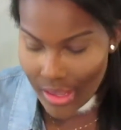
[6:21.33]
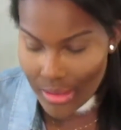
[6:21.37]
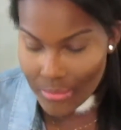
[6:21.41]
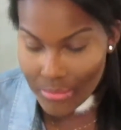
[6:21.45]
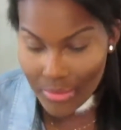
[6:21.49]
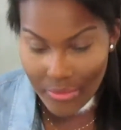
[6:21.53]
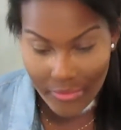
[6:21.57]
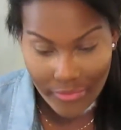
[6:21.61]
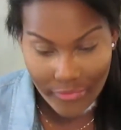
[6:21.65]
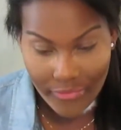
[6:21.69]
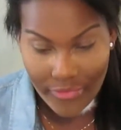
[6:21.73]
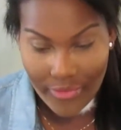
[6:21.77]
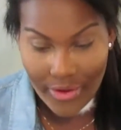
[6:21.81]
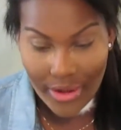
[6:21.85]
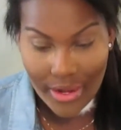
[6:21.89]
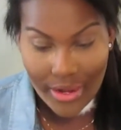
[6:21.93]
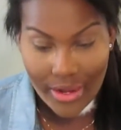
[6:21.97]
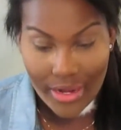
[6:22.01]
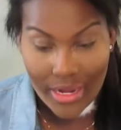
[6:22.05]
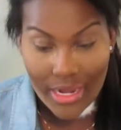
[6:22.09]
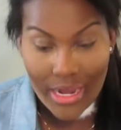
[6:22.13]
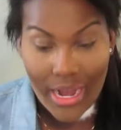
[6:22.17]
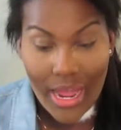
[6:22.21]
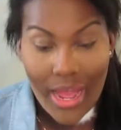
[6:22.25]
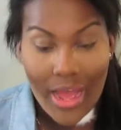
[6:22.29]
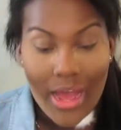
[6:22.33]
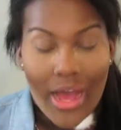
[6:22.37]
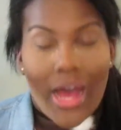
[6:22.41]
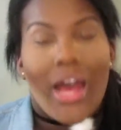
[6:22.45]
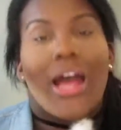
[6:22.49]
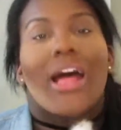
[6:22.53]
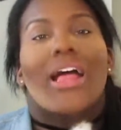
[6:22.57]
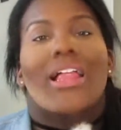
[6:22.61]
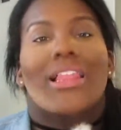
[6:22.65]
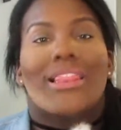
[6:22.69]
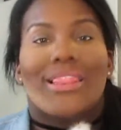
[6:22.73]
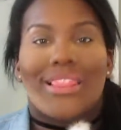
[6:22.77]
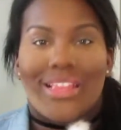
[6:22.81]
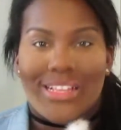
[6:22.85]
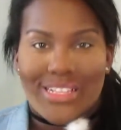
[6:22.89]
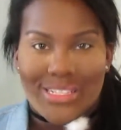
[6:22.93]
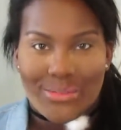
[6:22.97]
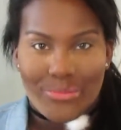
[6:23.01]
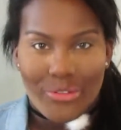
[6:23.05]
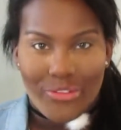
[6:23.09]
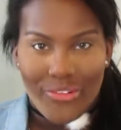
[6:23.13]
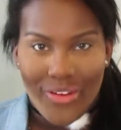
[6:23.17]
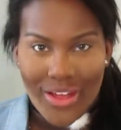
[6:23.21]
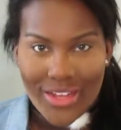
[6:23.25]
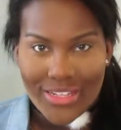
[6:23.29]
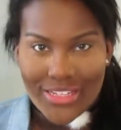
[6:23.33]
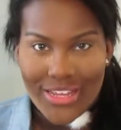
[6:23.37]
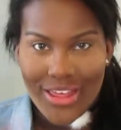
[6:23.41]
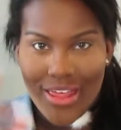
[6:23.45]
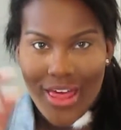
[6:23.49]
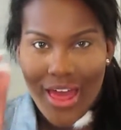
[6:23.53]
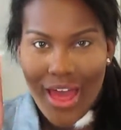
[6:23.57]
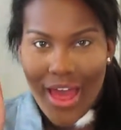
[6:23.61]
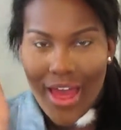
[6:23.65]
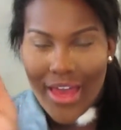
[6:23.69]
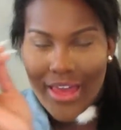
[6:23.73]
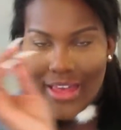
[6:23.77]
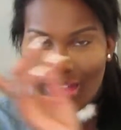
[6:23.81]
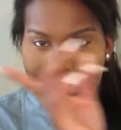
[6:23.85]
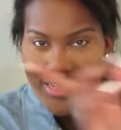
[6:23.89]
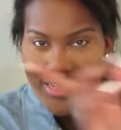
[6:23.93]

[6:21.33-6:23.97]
Perfect. Now let's move on to the eyes.